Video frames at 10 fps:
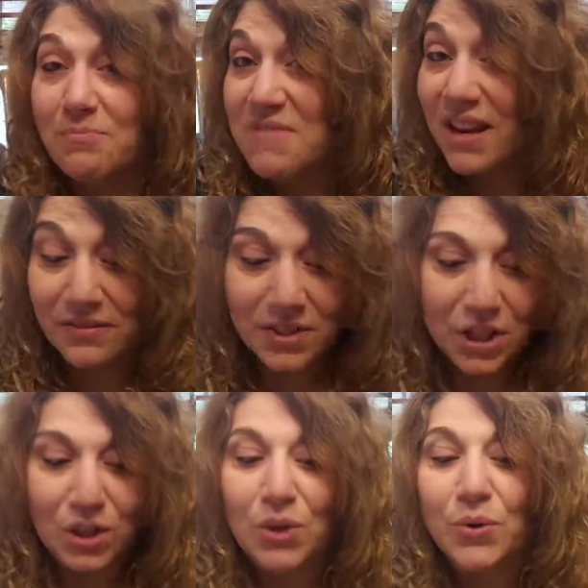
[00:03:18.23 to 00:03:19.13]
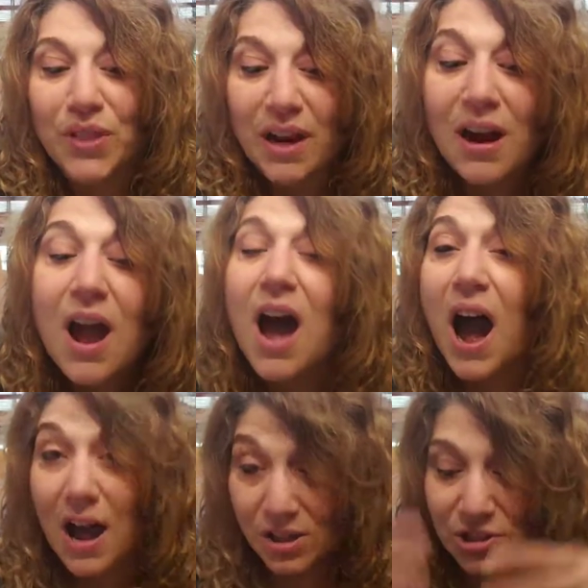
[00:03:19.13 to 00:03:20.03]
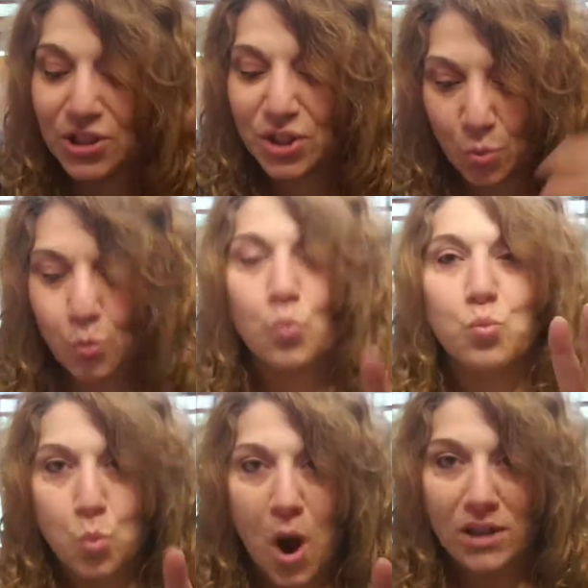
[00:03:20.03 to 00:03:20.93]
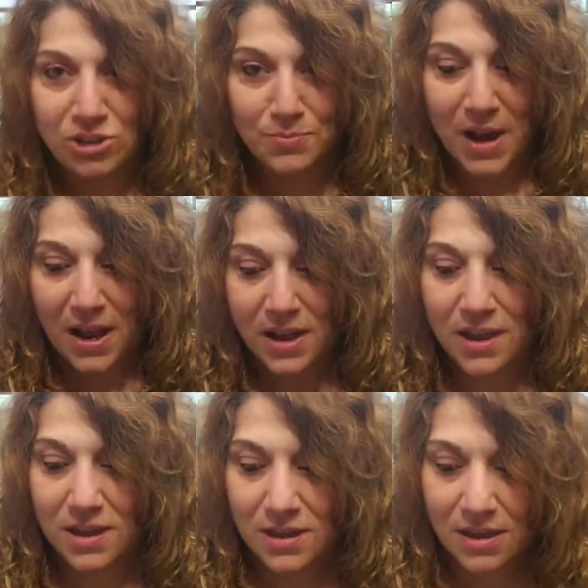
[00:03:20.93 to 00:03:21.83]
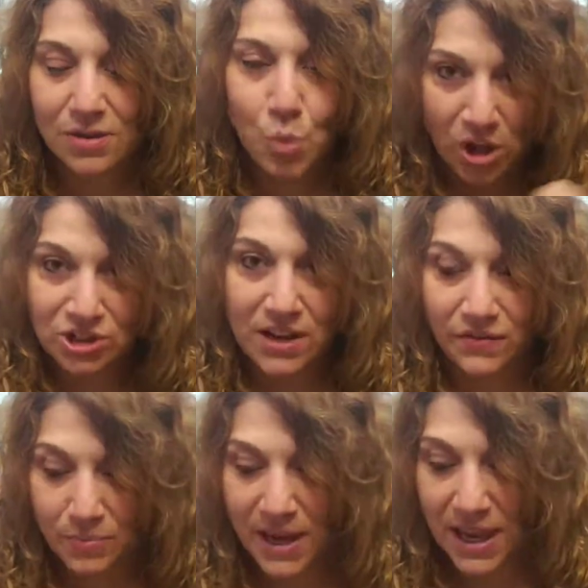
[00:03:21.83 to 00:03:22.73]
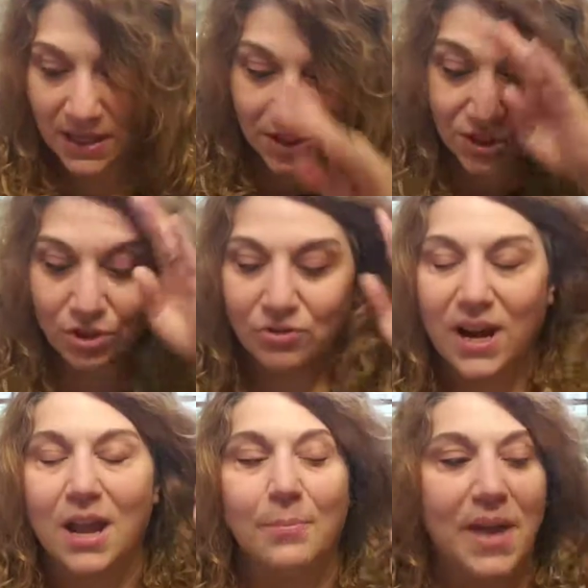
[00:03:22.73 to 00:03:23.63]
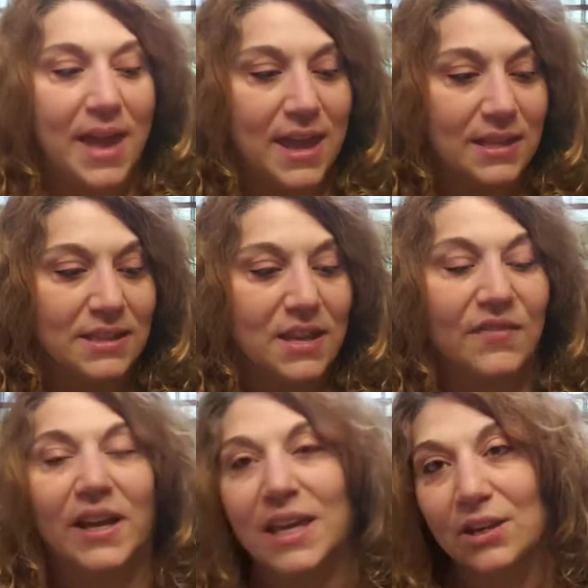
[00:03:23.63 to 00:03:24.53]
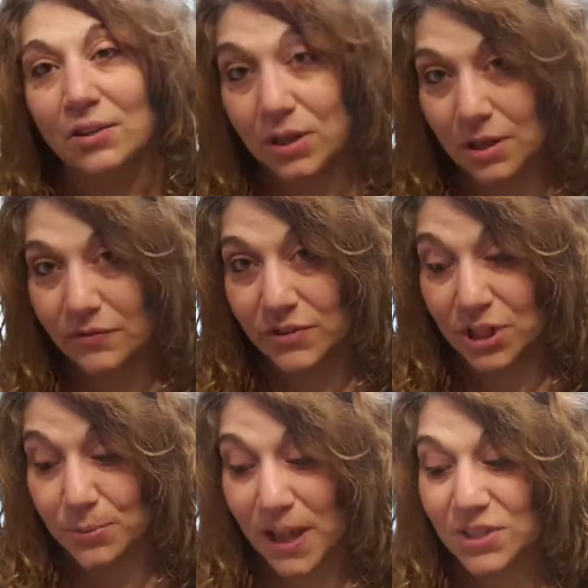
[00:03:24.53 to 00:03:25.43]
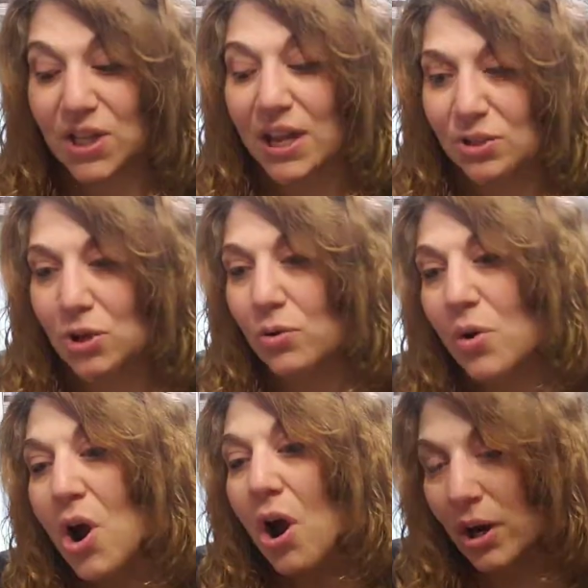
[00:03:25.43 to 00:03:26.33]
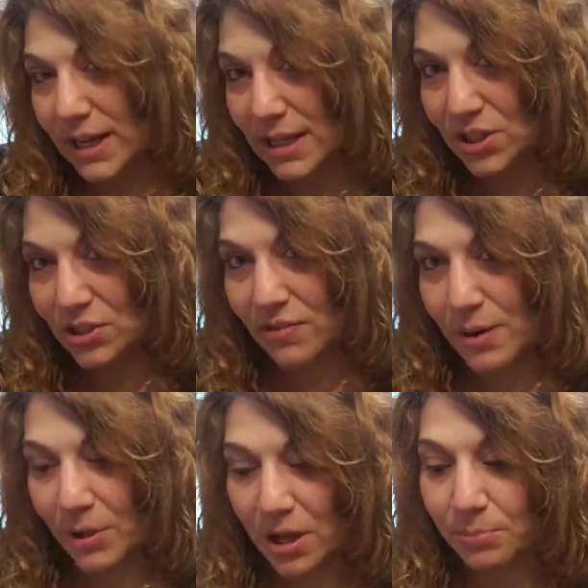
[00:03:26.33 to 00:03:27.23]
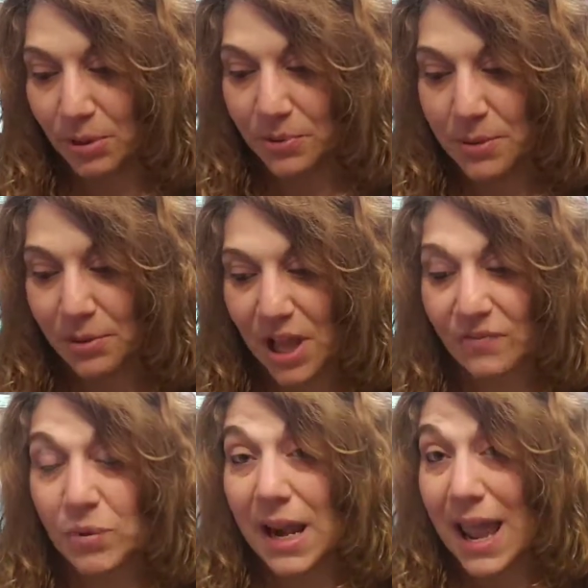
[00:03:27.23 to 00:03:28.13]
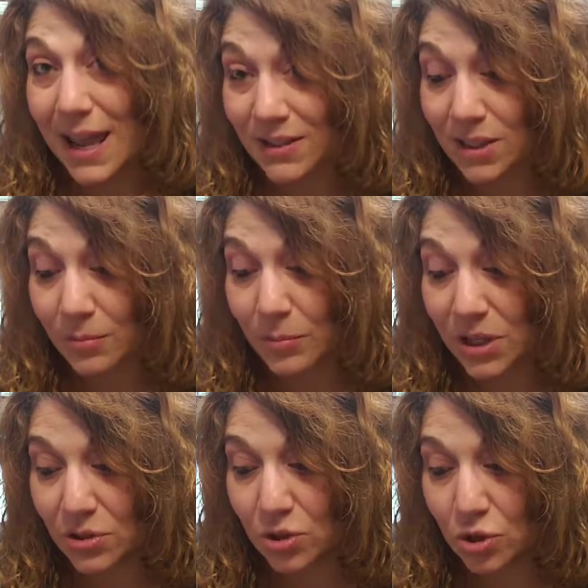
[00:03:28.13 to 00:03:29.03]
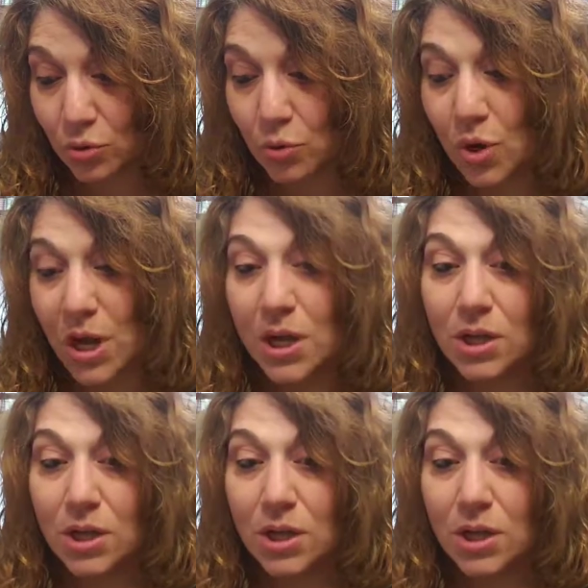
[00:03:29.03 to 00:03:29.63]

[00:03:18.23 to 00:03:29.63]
I'm not even gonna go there. Just Watch my watch out for my Instagram, and if I get a good enough response, I know on Instagram a couple of people have been asking me to do